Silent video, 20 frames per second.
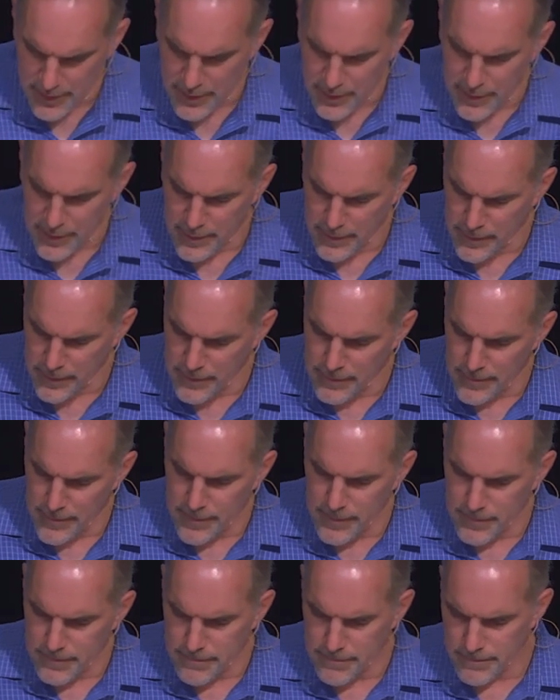
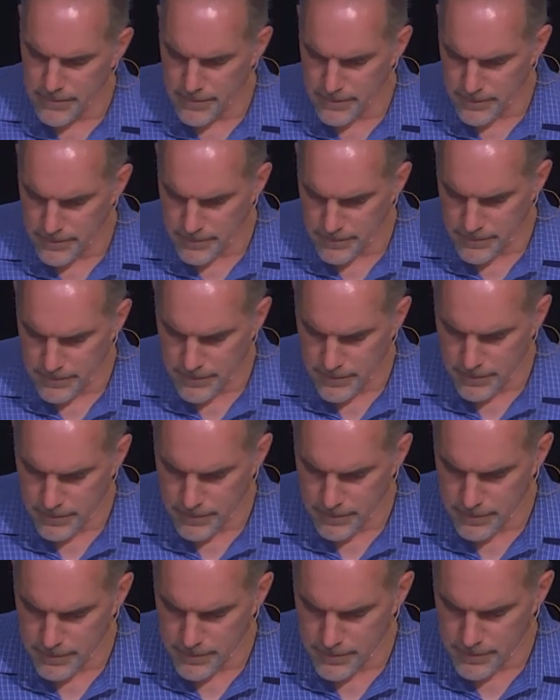
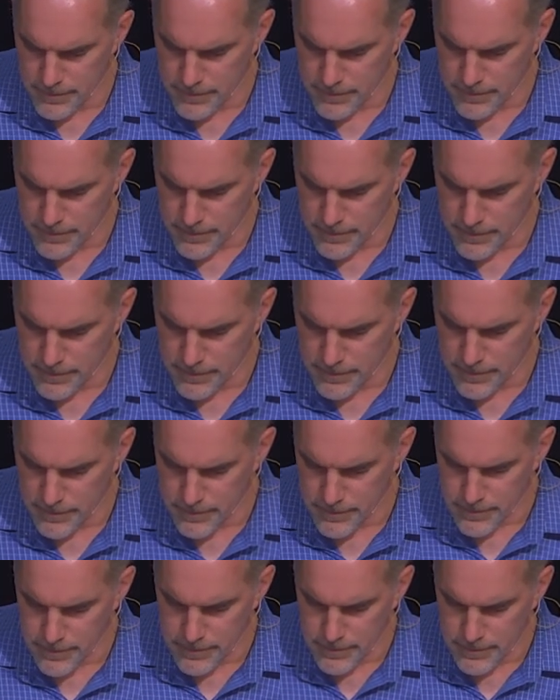
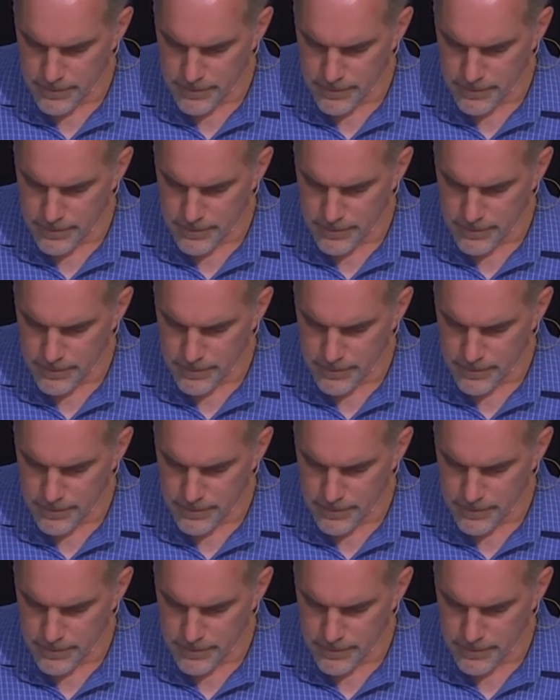(no one is talking)